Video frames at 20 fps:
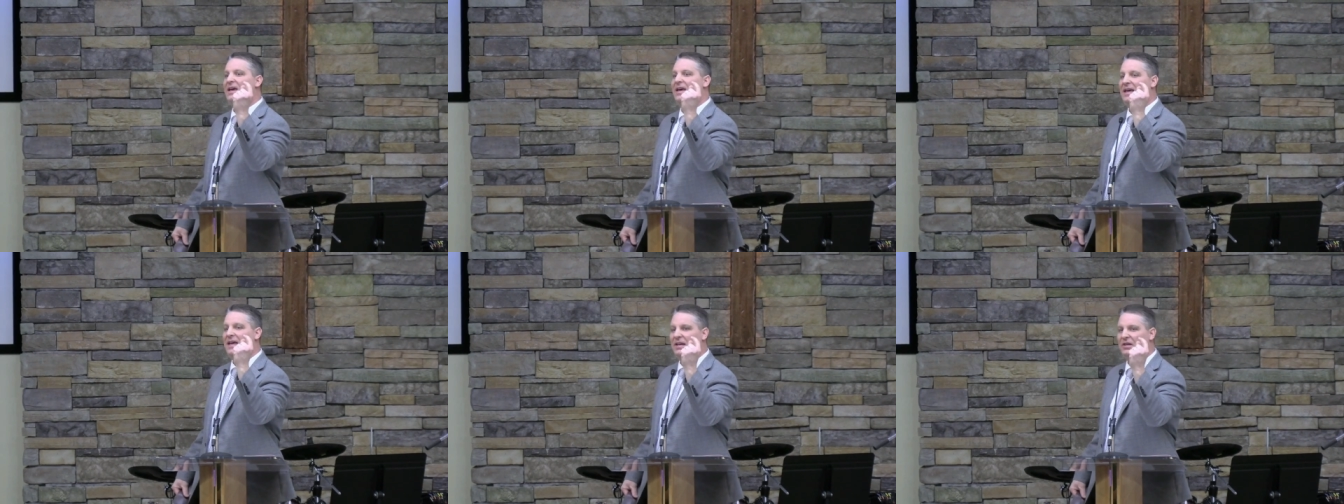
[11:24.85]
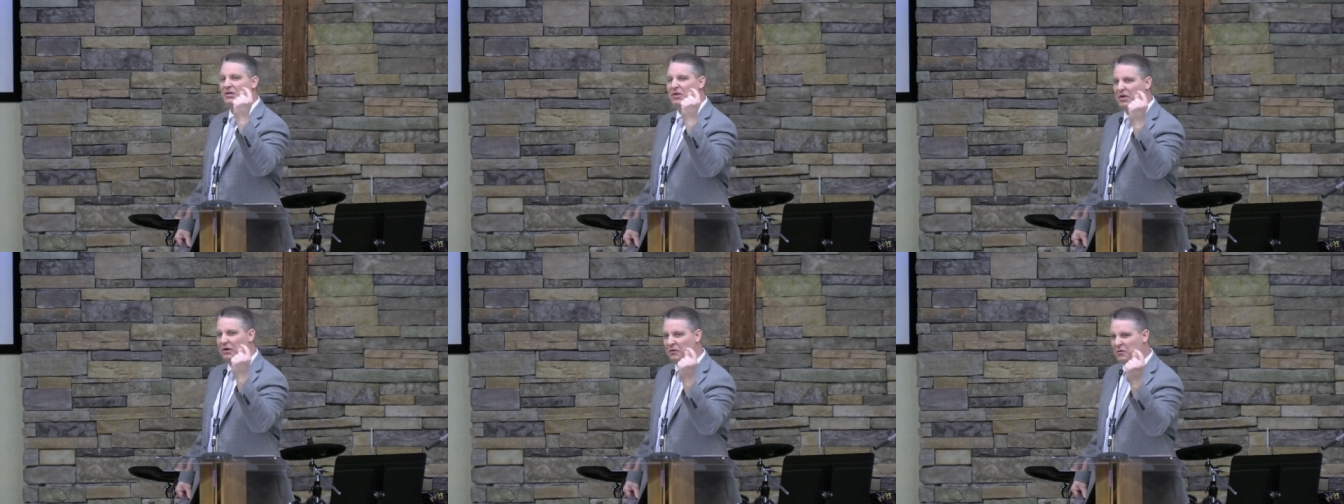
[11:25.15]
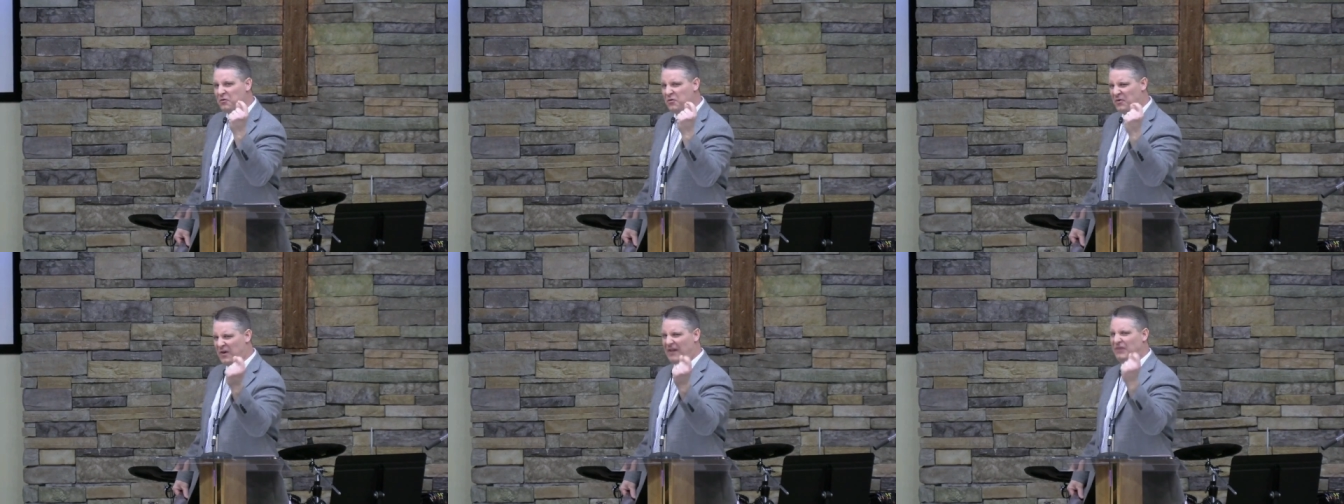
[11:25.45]
in
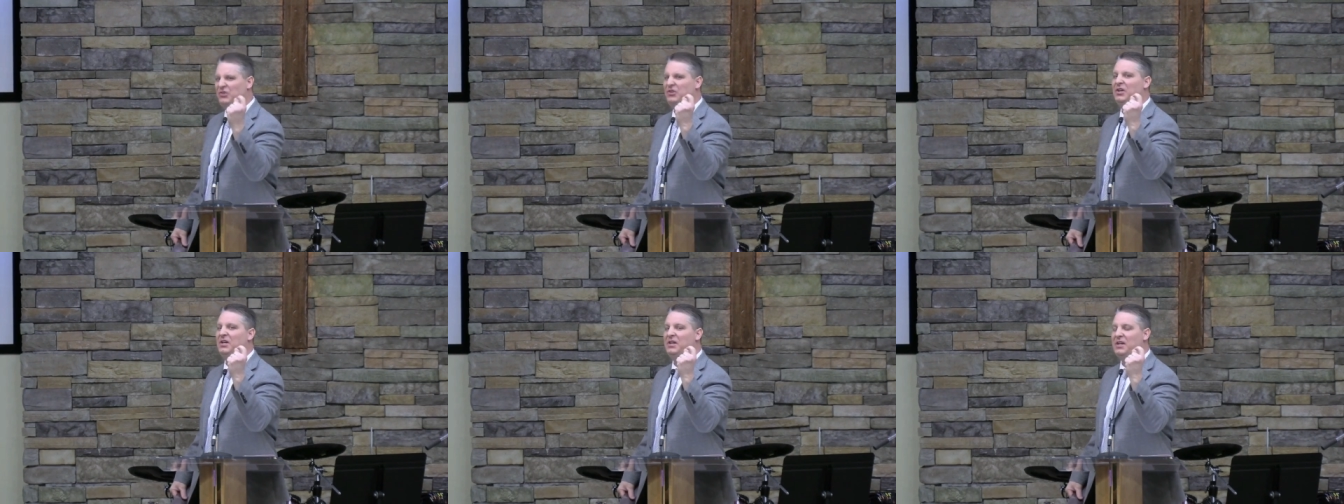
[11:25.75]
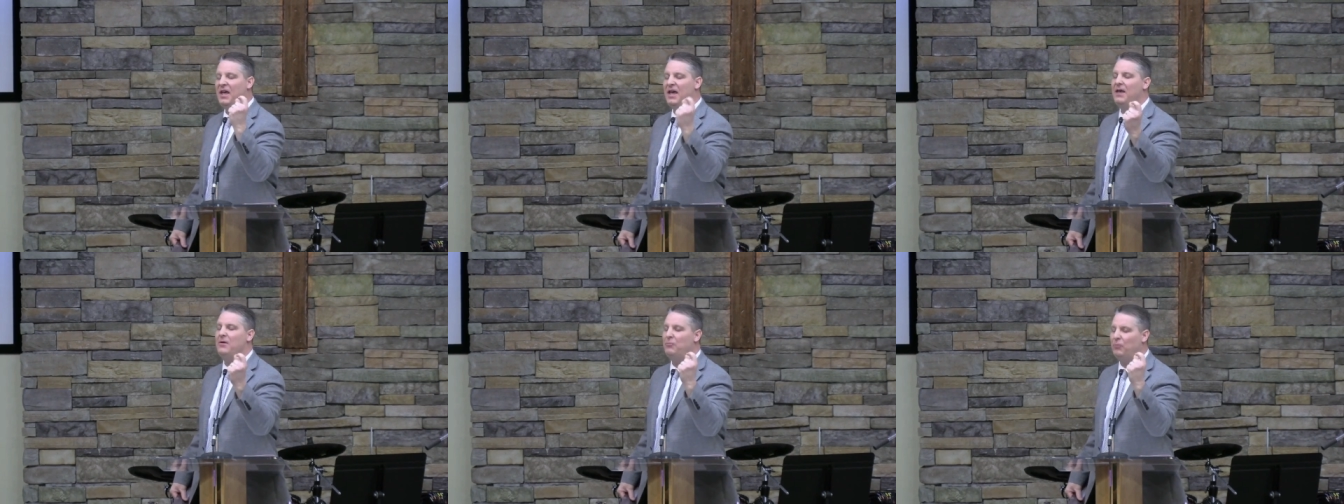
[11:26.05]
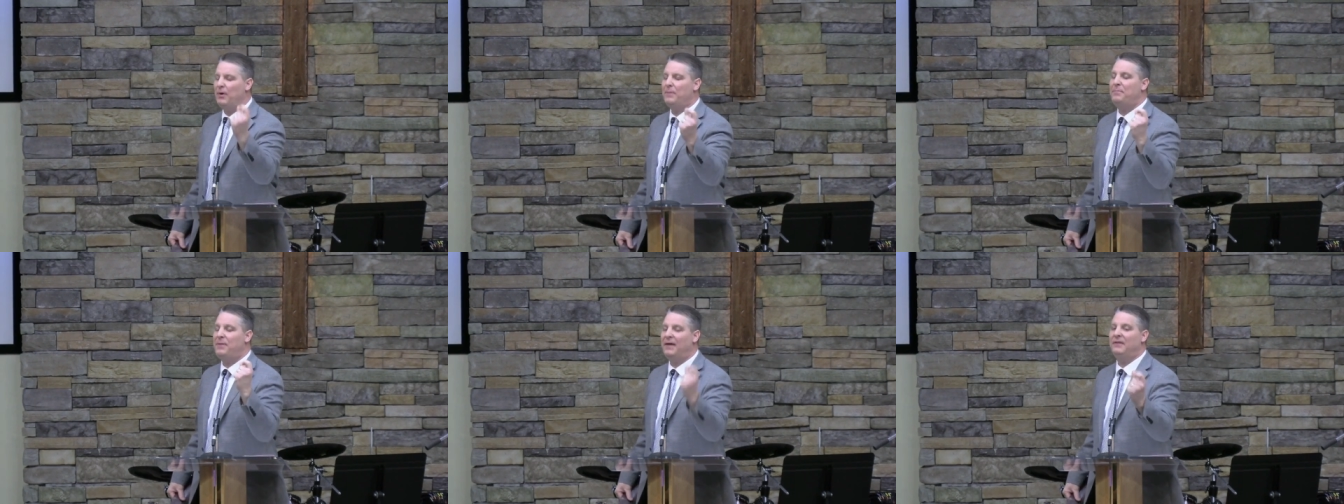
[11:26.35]
confession and
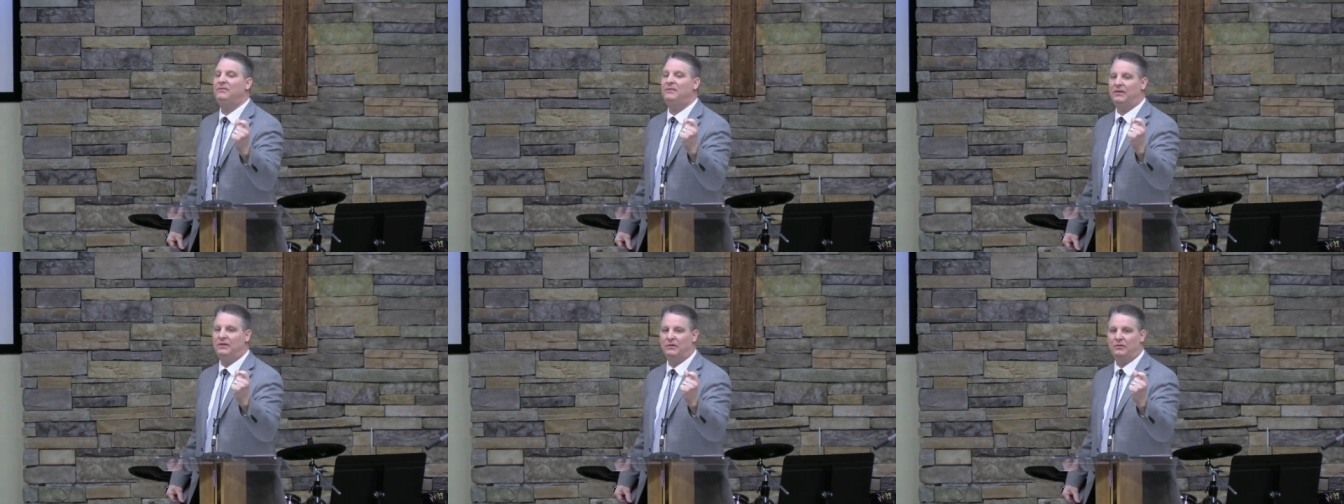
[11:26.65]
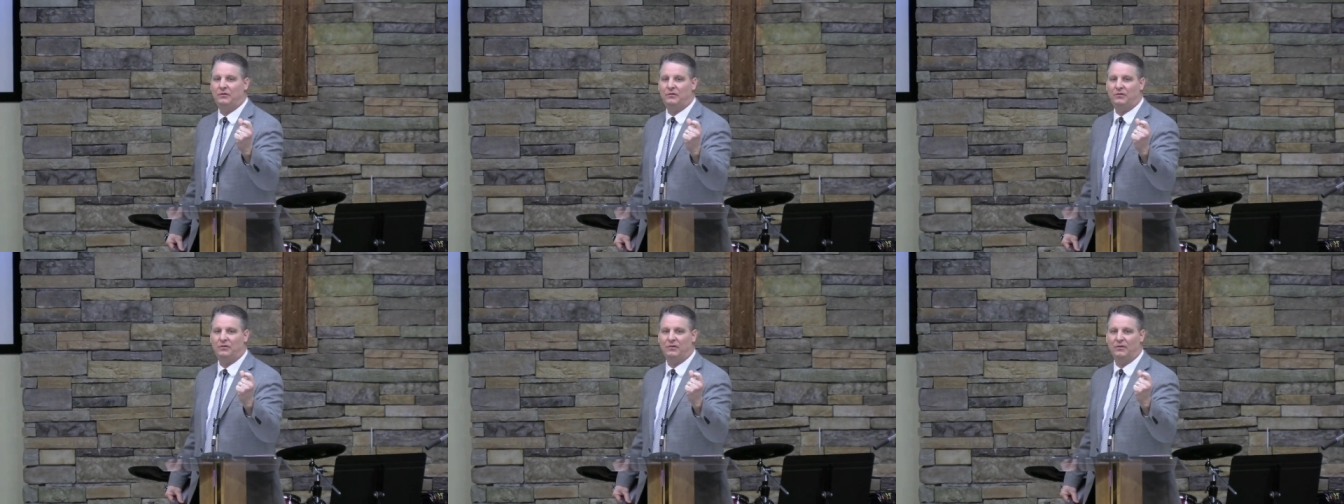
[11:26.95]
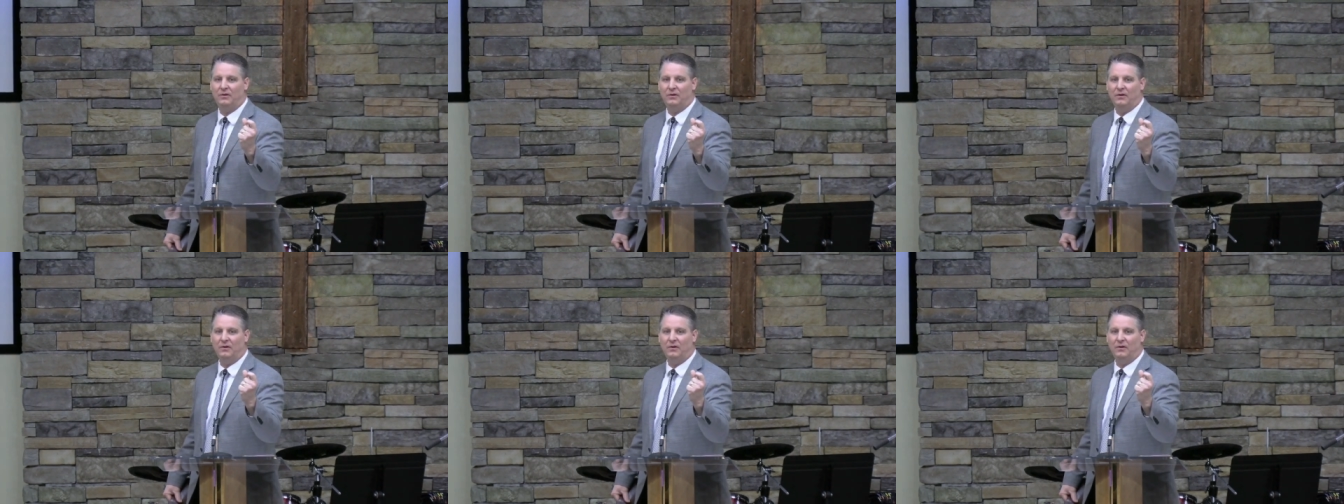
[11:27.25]
repentance.